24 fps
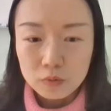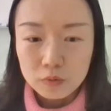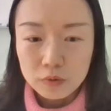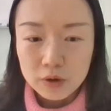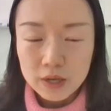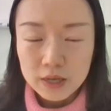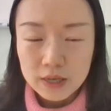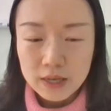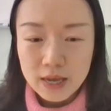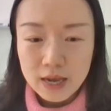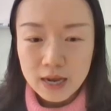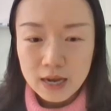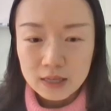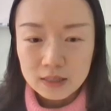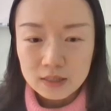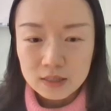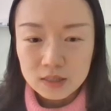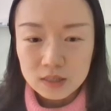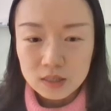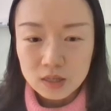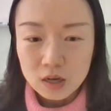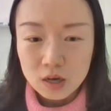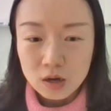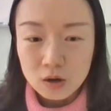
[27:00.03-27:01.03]
we
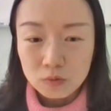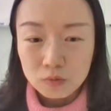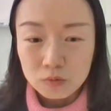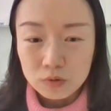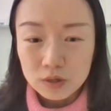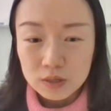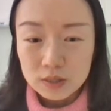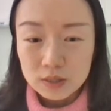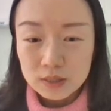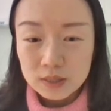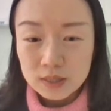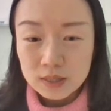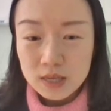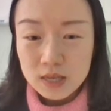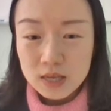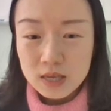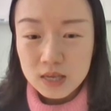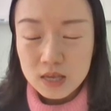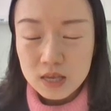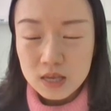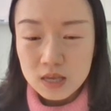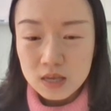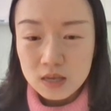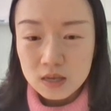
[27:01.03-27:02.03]
get our
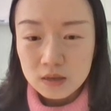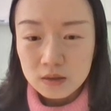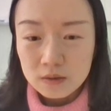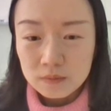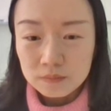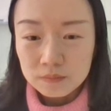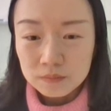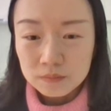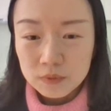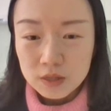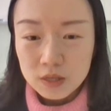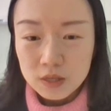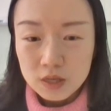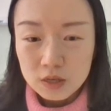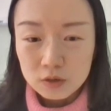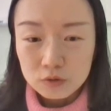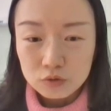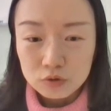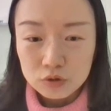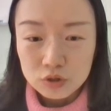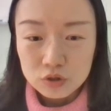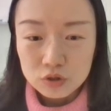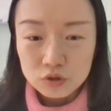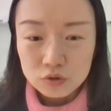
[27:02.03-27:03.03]
z
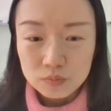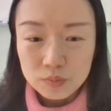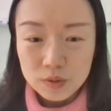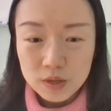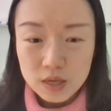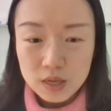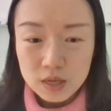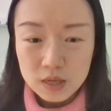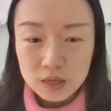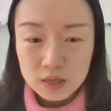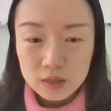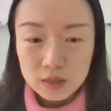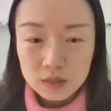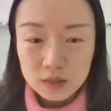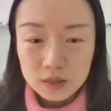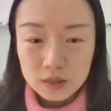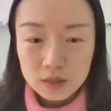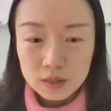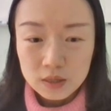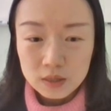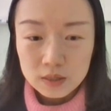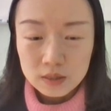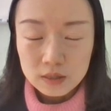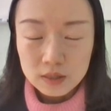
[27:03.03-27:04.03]
equals to be
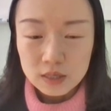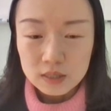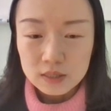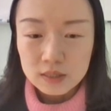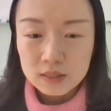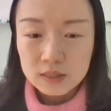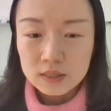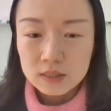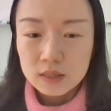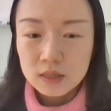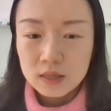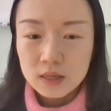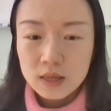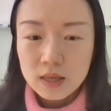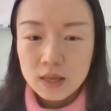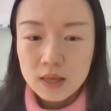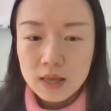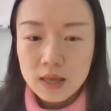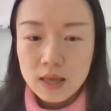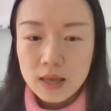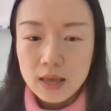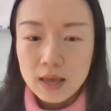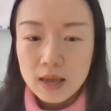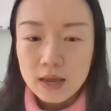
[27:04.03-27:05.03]
this.
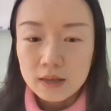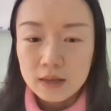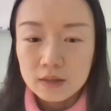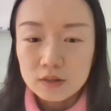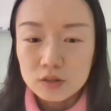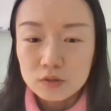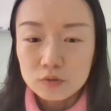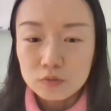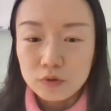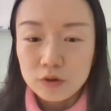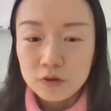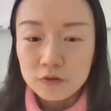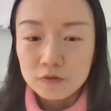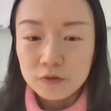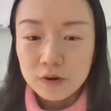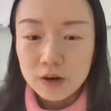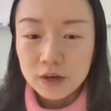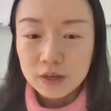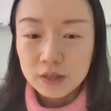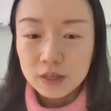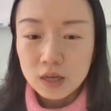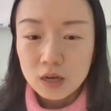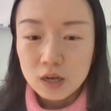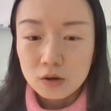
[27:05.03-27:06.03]
And we
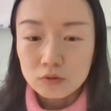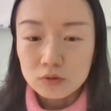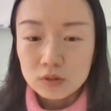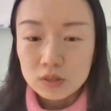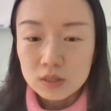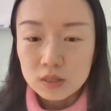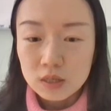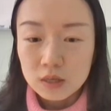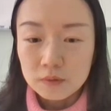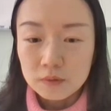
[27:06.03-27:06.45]
find out